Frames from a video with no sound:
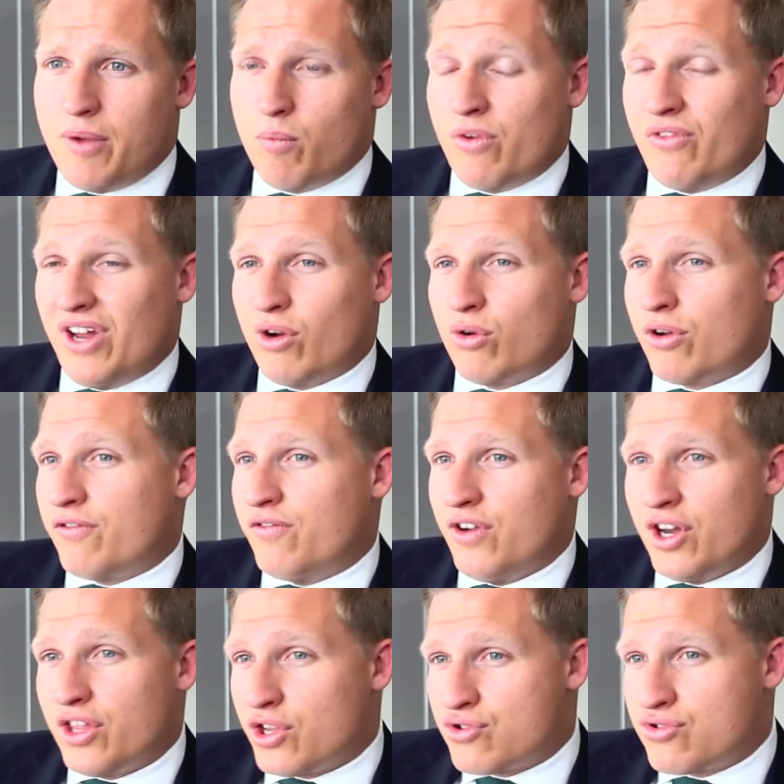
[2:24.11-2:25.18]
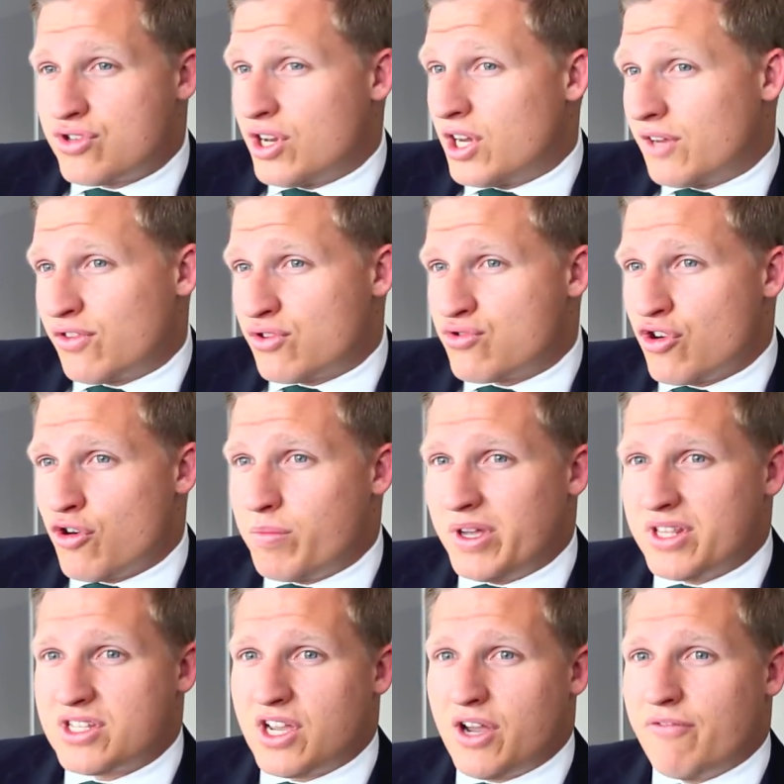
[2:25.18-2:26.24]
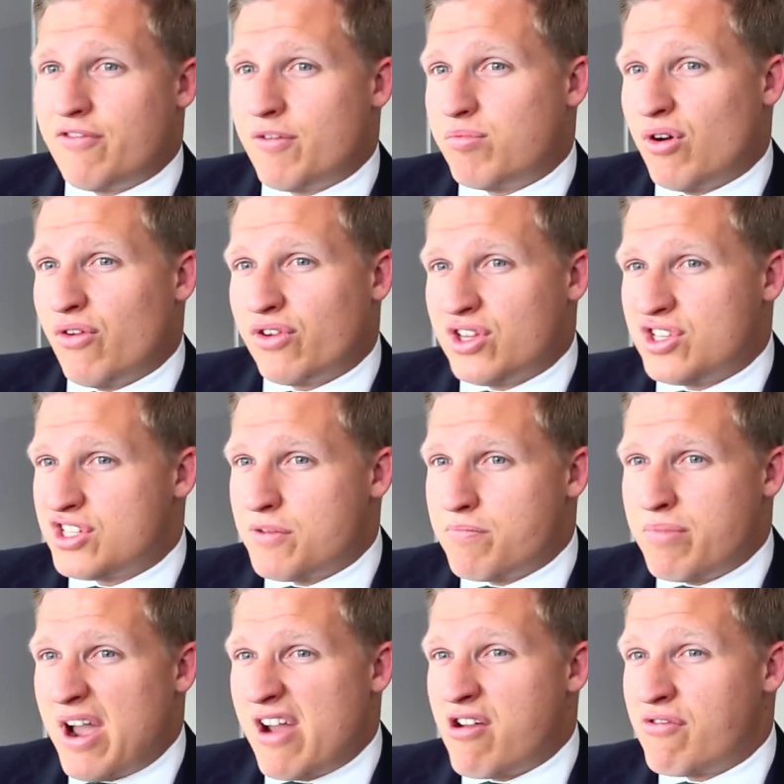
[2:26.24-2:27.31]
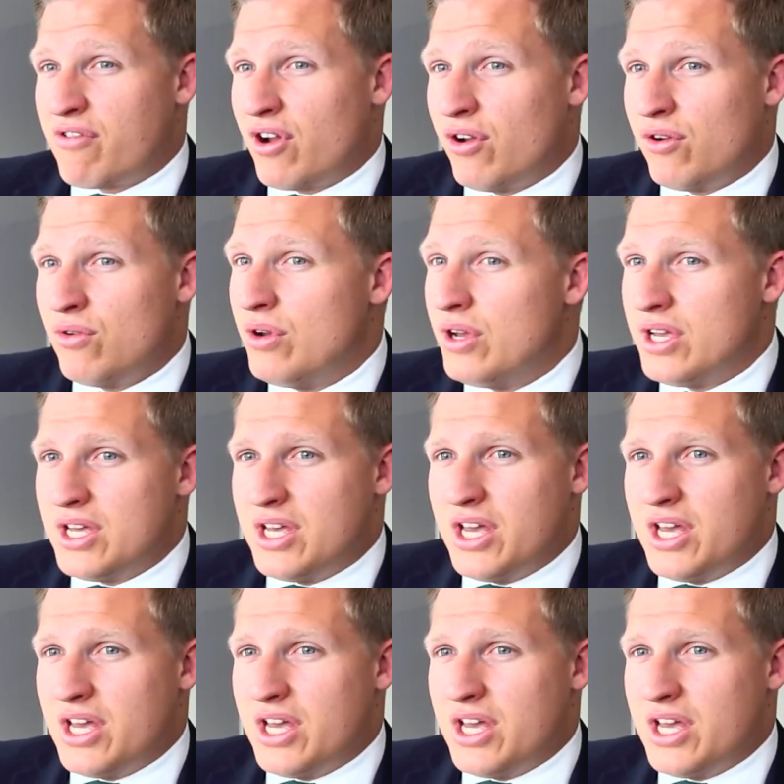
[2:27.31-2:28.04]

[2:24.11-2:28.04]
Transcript: We've now got a further turn of the drill bit to come for Providence at Barry Row,